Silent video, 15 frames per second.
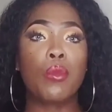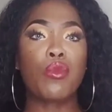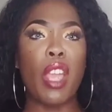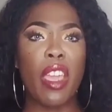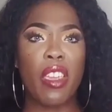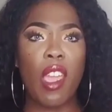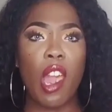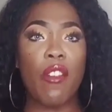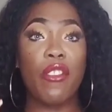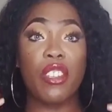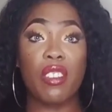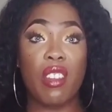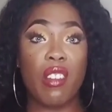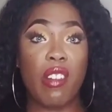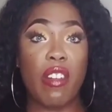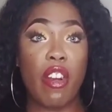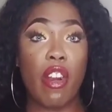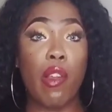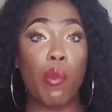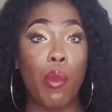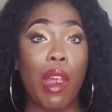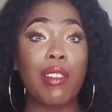Thank y'all for sitting
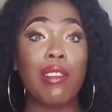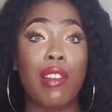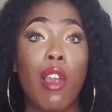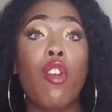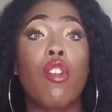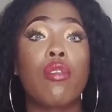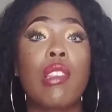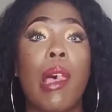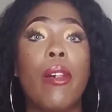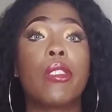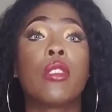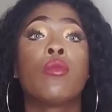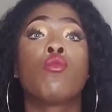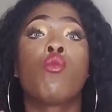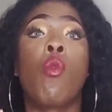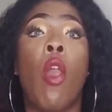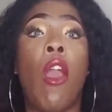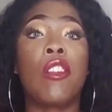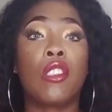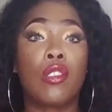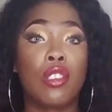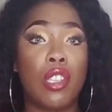here and watching Coco'shouse.
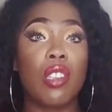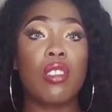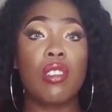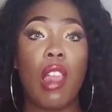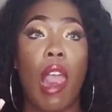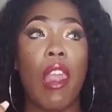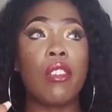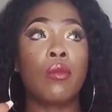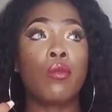Just like,